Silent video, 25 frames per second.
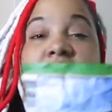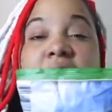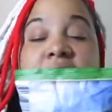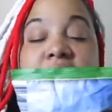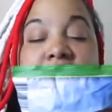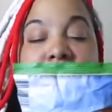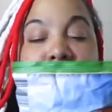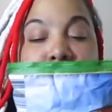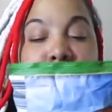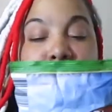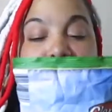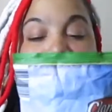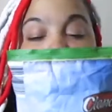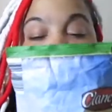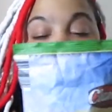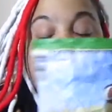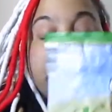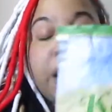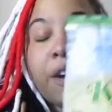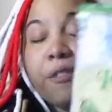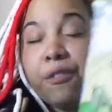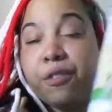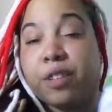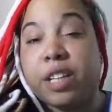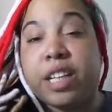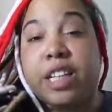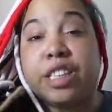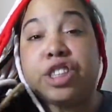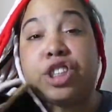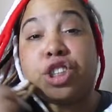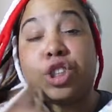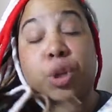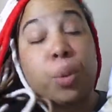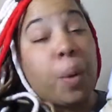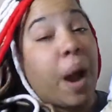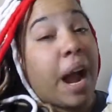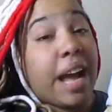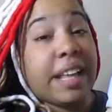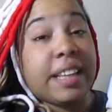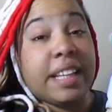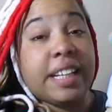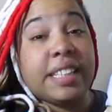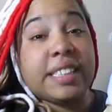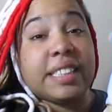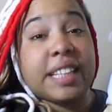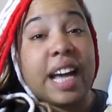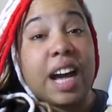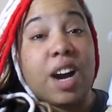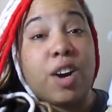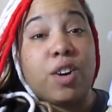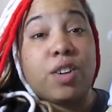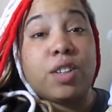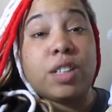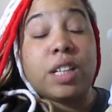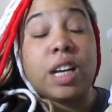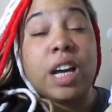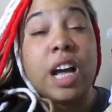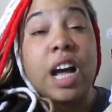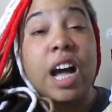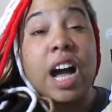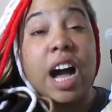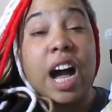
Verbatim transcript: um definitely try these out